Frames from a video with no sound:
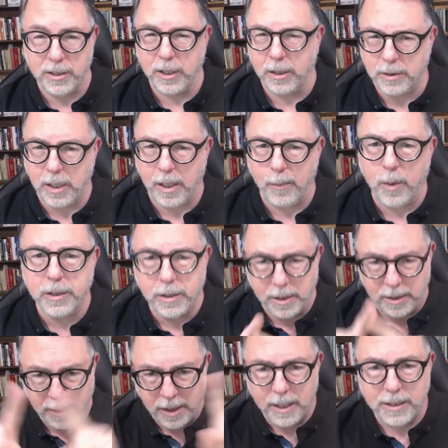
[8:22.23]
And I, I want you
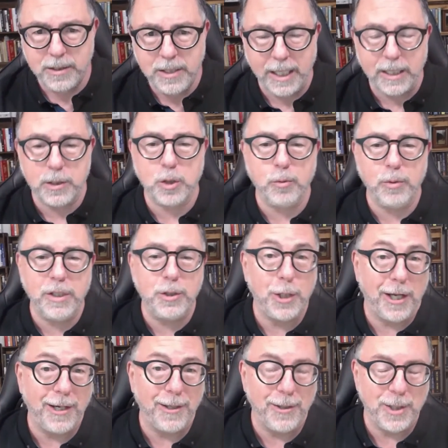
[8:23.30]
to take a
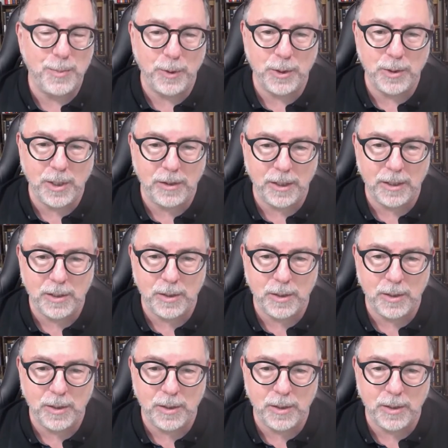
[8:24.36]
screenshot of this because I think it's